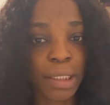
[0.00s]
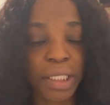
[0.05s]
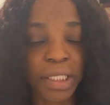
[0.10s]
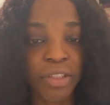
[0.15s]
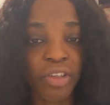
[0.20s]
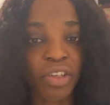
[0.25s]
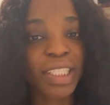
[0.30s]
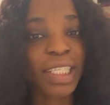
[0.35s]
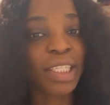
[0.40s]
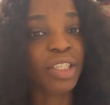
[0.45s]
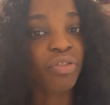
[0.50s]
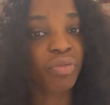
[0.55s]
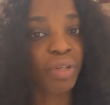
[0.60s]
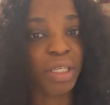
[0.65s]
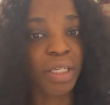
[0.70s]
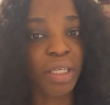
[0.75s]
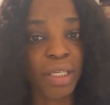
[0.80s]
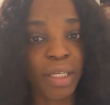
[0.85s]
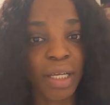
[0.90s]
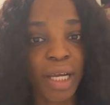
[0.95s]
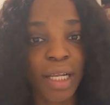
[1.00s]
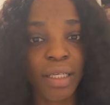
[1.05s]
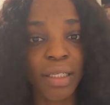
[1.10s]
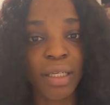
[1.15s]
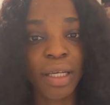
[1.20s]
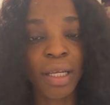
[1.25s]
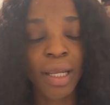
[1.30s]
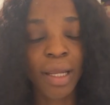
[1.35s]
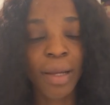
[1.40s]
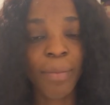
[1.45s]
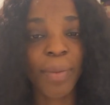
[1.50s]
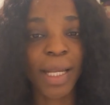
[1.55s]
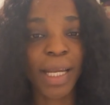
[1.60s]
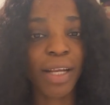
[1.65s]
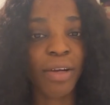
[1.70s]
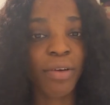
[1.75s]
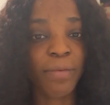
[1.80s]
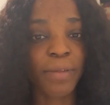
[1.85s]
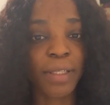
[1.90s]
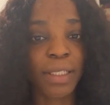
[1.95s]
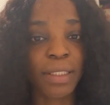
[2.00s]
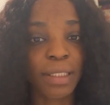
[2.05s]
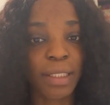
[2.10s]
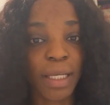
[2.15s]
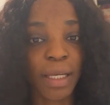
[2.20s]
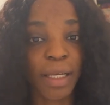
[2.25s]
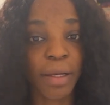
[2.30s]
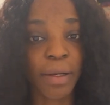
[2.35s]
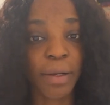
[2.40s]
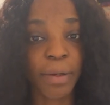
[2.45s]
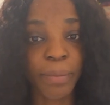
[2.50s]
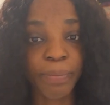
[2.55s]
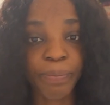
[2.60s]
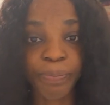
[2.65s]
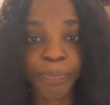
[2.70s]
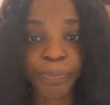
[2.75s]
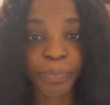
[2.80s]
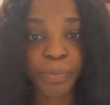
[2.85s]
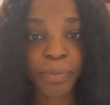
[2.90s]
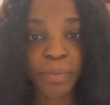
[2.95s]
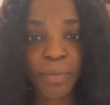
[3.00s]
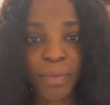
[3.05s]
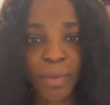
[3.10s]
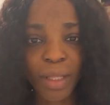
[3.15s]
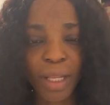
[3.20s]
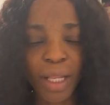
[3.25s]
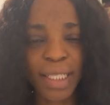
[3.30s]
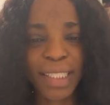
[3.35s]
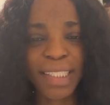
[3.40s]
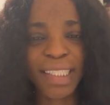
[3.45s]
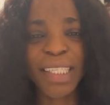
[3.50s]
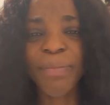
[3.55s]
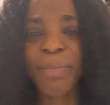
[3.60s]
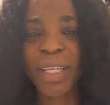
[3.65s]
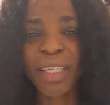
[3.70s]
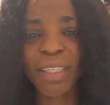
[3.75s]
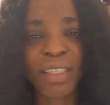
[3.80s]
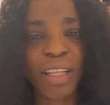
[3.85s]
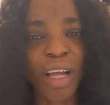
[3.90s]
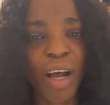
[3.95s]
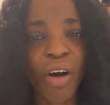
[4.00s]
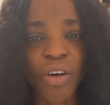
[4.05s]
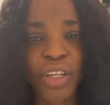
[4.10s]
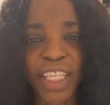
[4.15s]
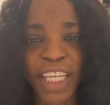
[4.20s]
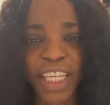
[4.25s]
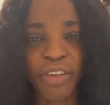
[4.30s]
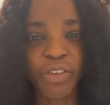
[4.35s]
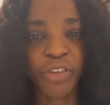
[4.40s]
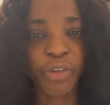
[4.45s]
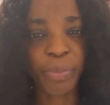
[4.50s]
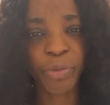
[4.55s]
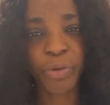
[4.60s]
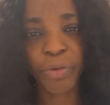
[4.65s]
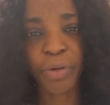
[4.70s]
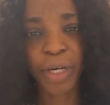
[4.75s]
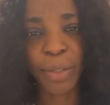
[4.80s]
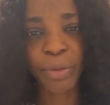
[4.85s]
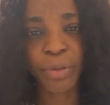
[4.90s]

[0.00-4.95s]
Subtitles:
It's just a training, and by the end of this the semester or the end of the program,